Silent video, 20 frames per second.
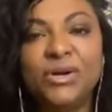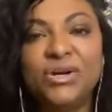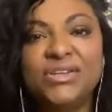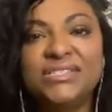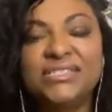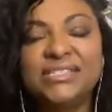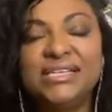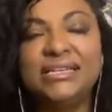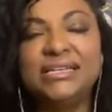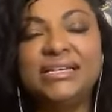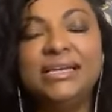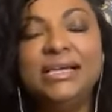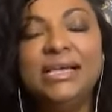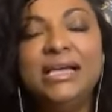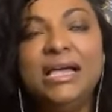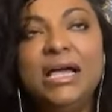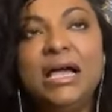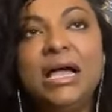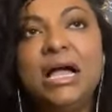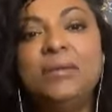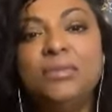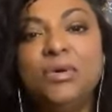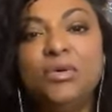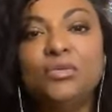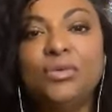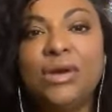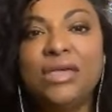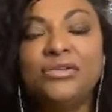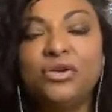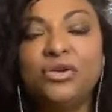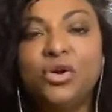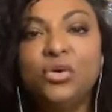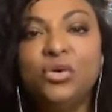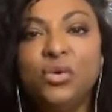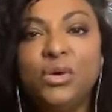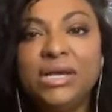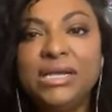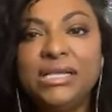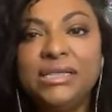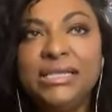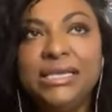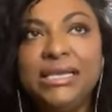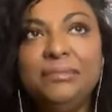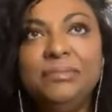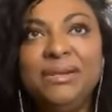person mm-hmm. um, rather quickly.